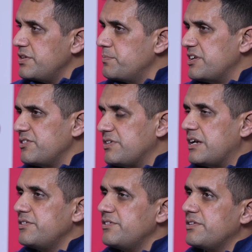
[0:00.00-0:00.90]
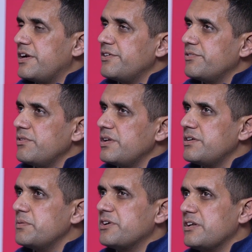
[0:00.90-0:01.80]
biggest challenge is that, in a
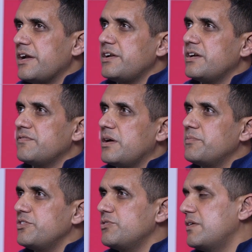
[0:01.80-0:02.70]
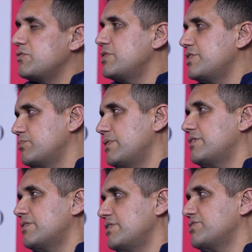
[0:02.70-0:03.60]
typical IT environment, you have only two
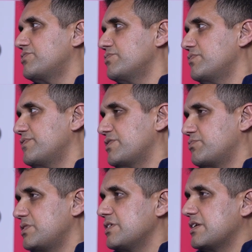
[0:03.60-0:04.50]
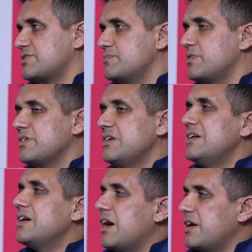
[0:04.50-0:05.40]
entities to face with, the customer
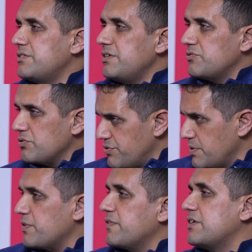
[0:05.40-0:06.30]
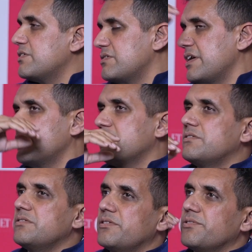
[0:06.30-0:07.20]
and the solution provider, like,
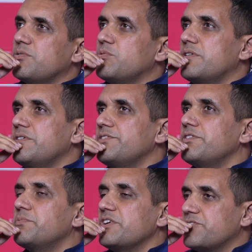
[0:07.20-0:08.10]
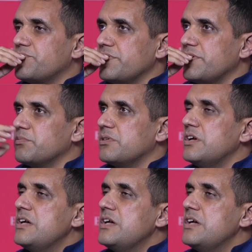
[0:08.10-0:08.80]
what Nitin brings to the table.